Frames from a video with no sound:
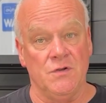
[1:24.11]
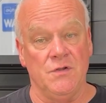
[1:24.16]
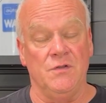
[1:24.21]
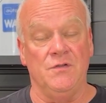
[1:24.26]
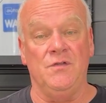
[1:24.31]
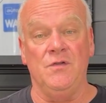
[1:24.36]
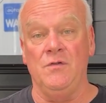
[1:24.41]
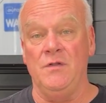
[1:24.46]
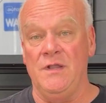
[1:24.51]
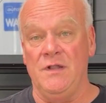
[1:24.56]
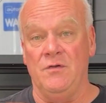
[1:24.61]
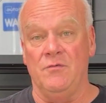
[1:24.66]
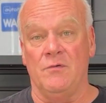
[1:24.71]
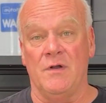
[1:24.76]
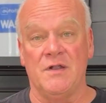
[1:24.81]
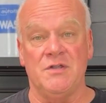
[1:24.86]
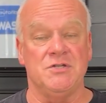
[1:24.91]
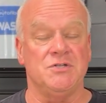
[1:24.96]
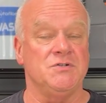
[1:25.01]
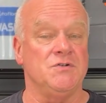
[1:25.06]
You do need to
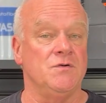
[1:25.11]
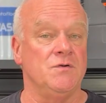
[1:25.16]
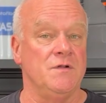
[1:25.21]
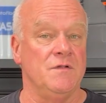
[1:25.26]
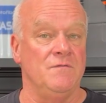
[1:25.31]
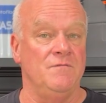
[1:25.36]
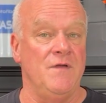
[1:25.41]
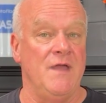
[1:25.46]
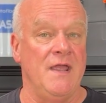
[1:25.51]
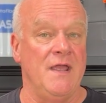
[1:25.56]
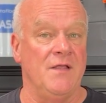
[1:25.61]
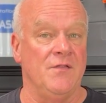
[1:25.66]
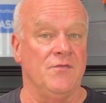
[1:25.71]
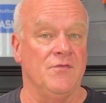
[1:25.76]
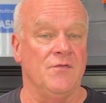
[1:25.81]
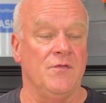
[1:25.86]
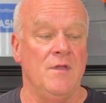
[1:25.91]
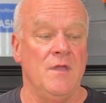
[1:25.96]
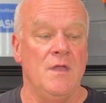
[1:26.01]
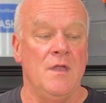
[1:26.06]
register in advance.